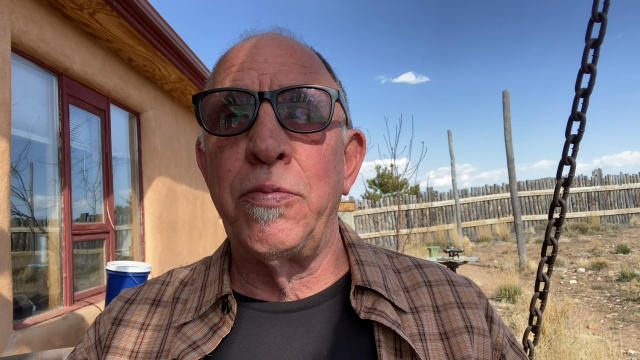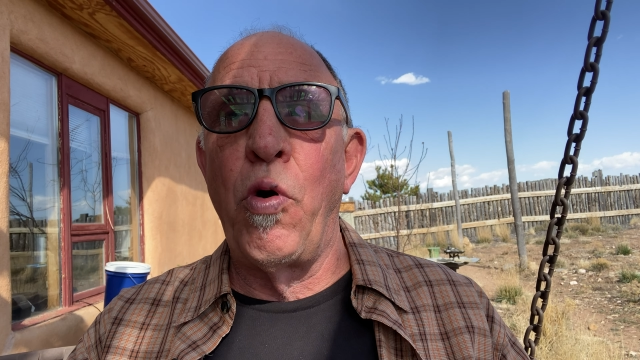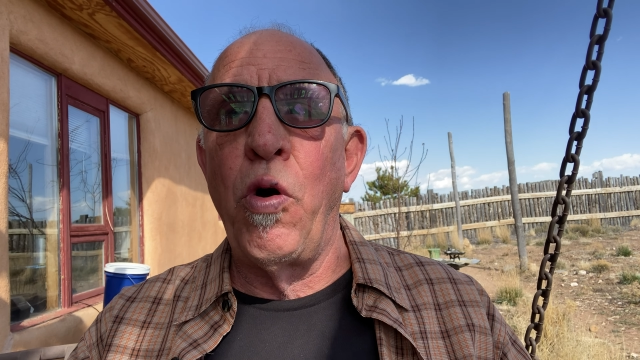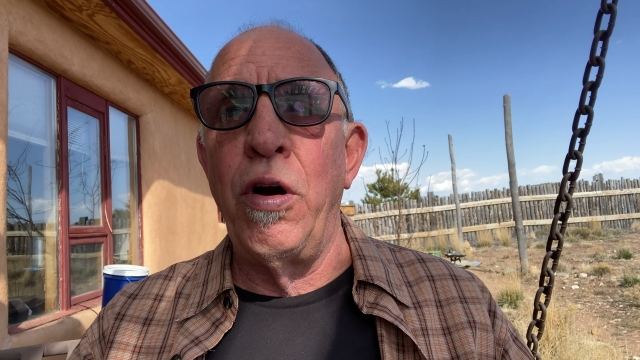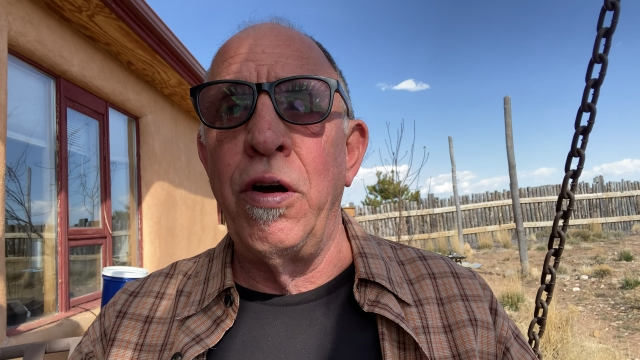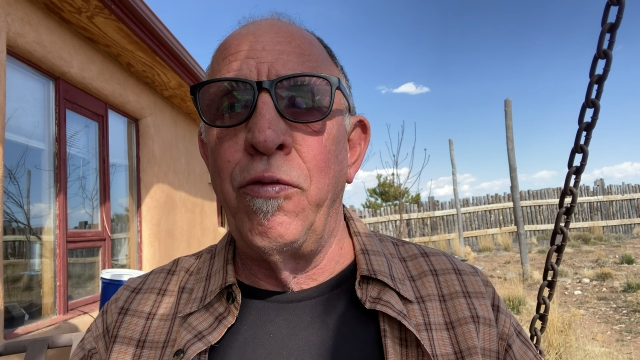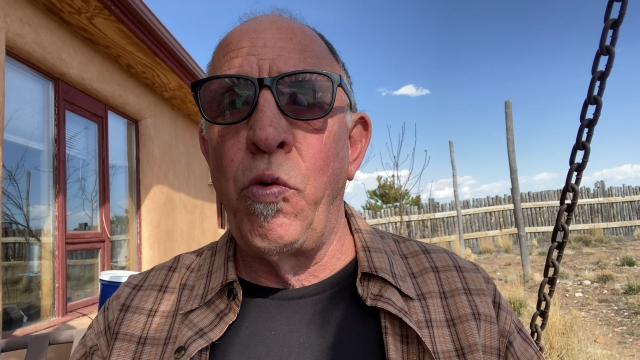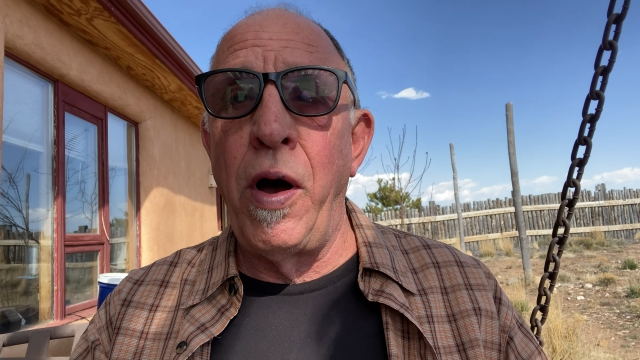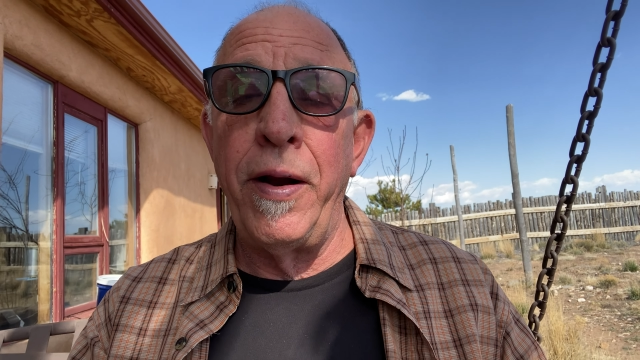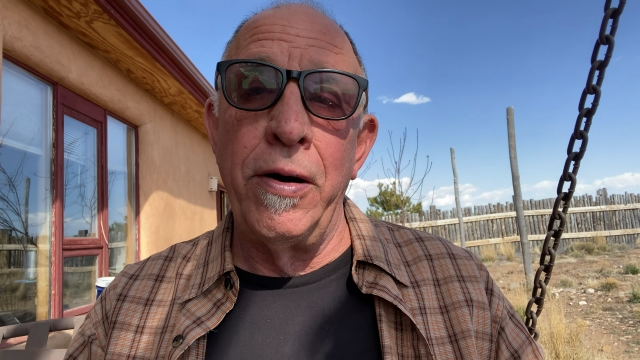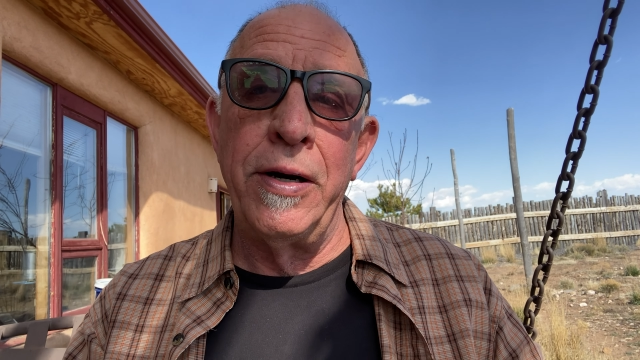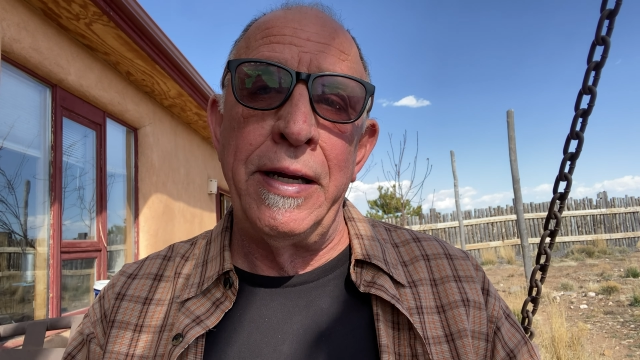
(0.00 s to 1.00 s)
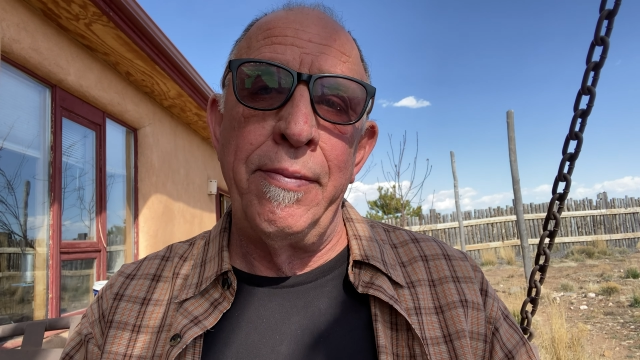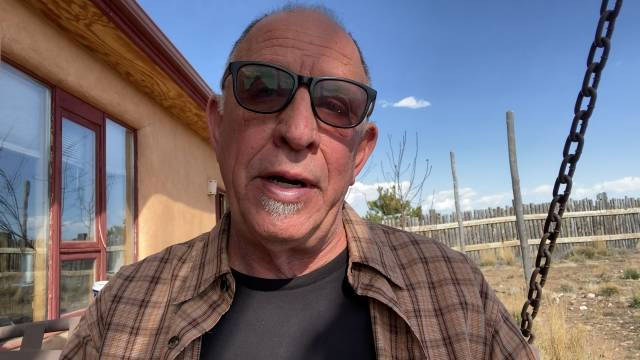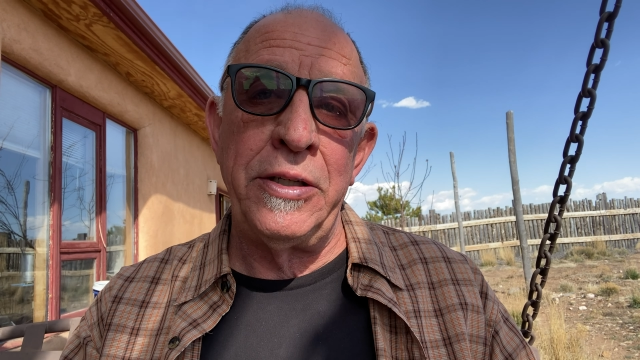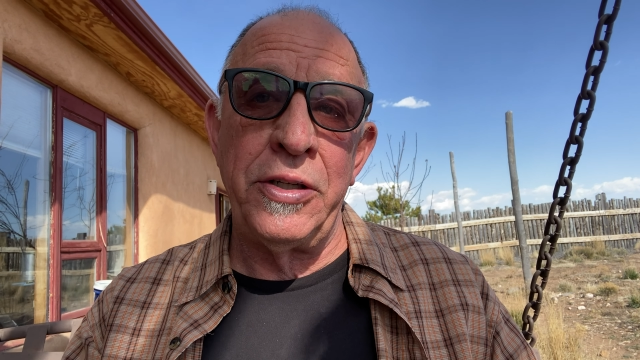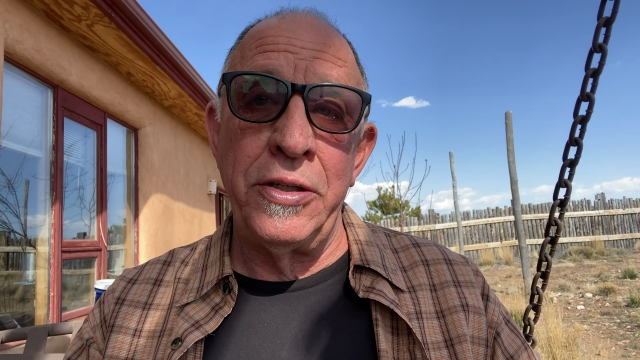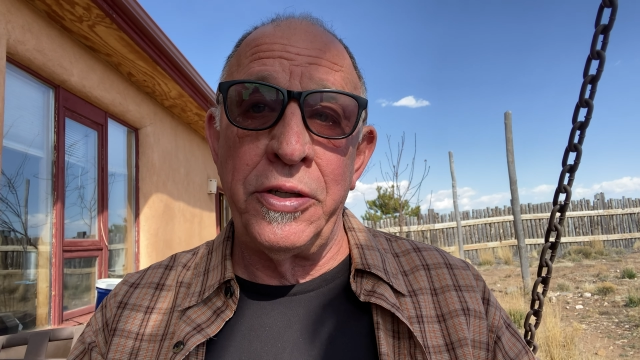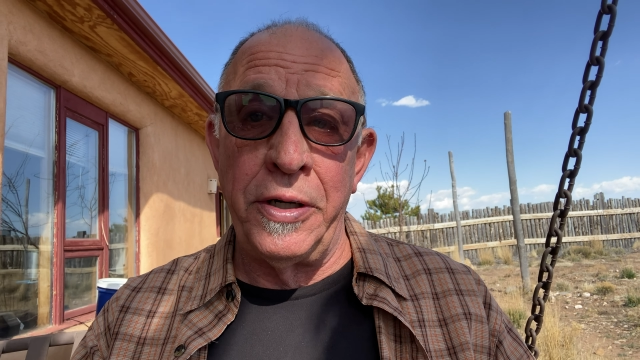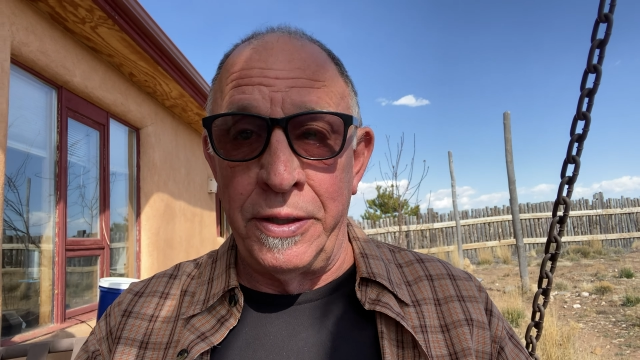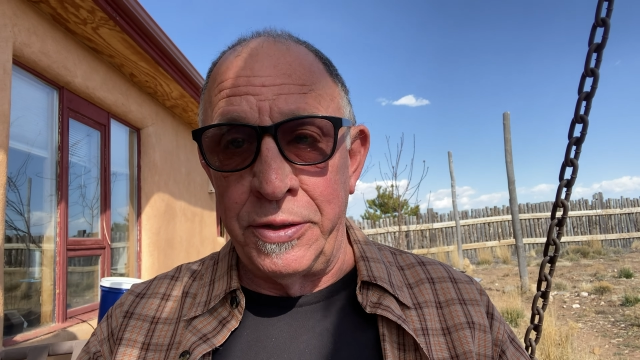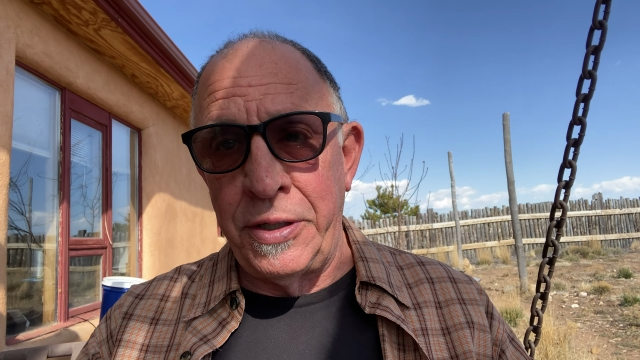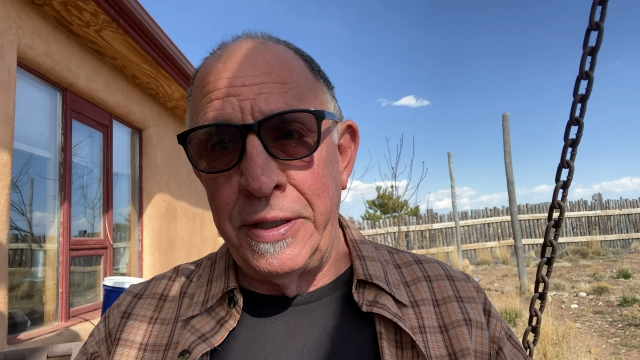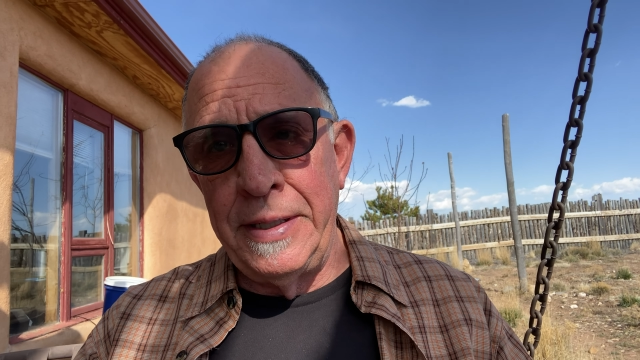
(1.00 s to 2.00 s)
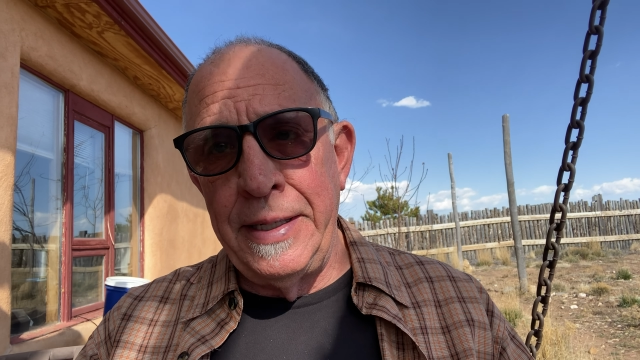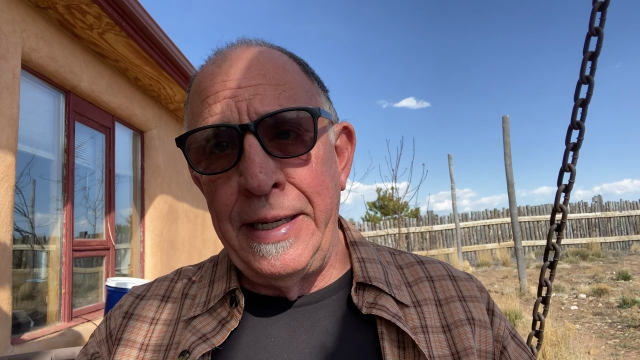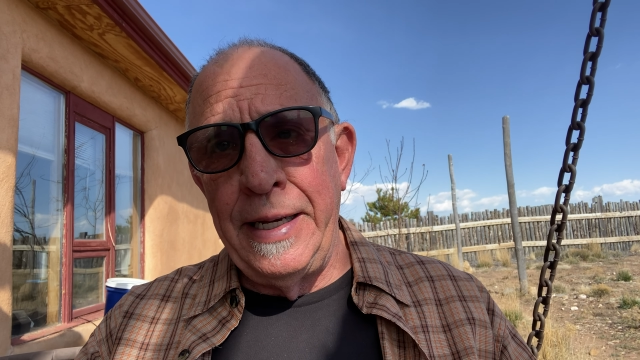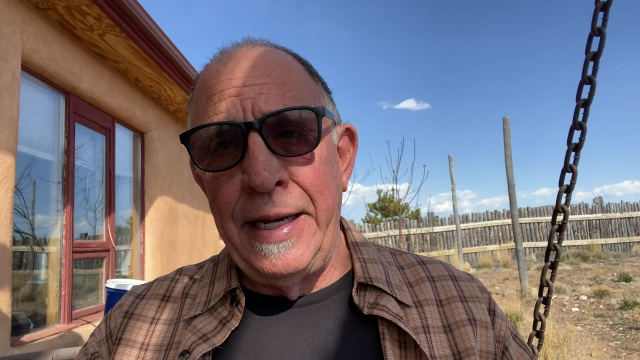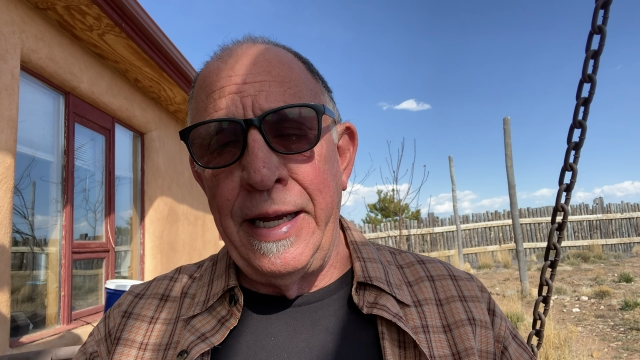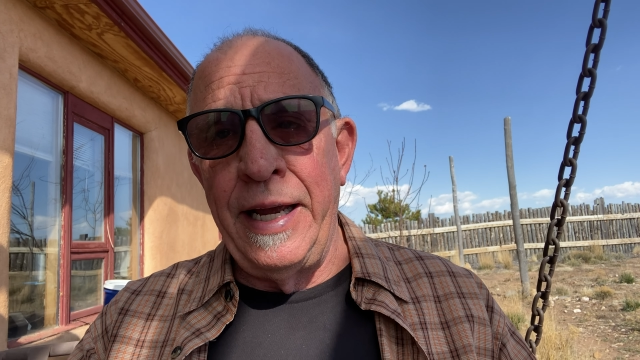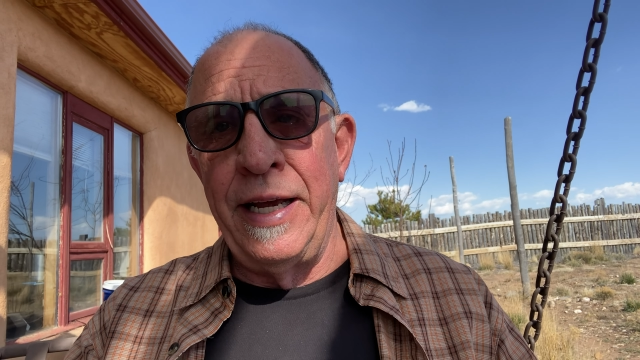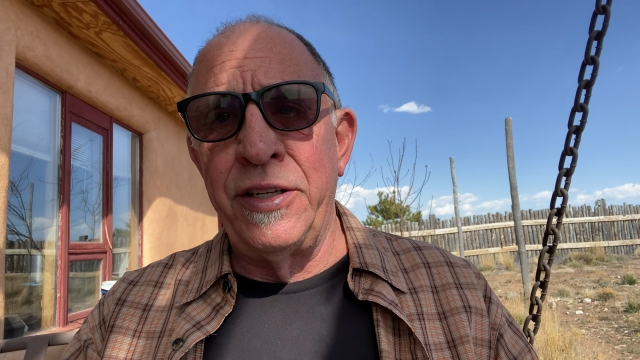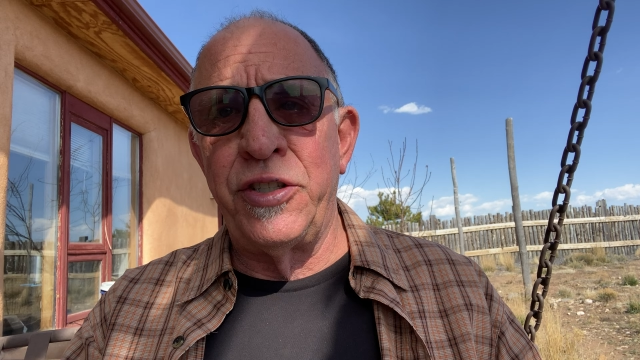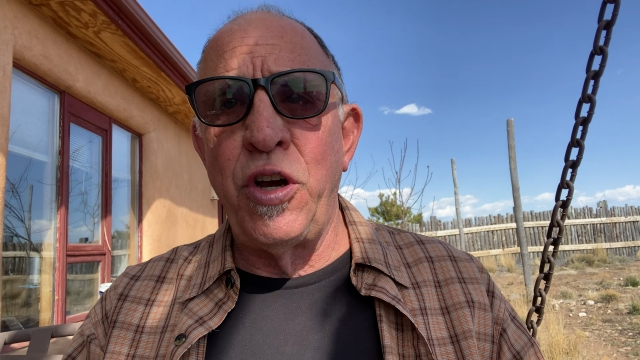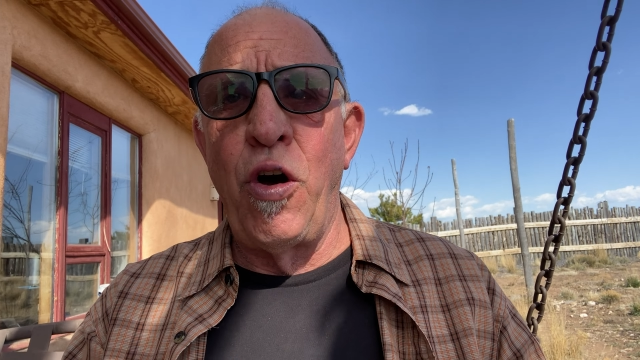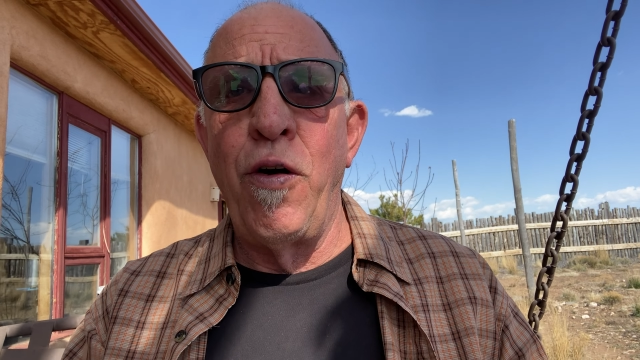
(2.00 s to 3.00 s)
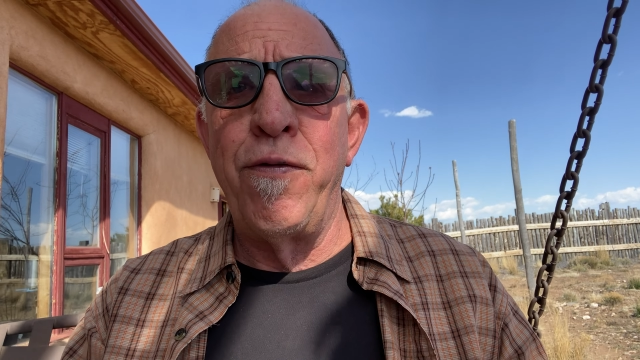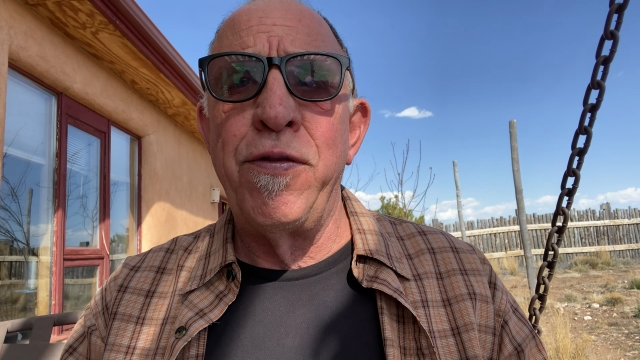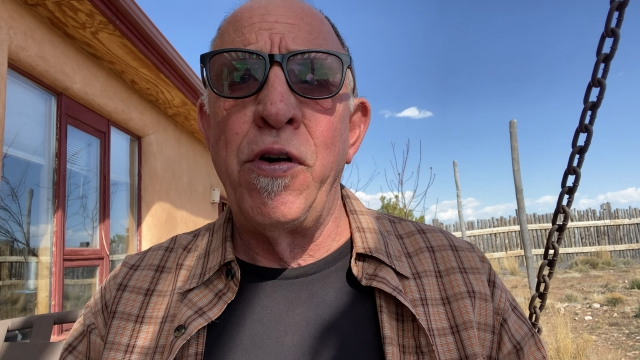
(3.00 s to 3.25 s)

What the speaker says: more of water in my cisterns. And so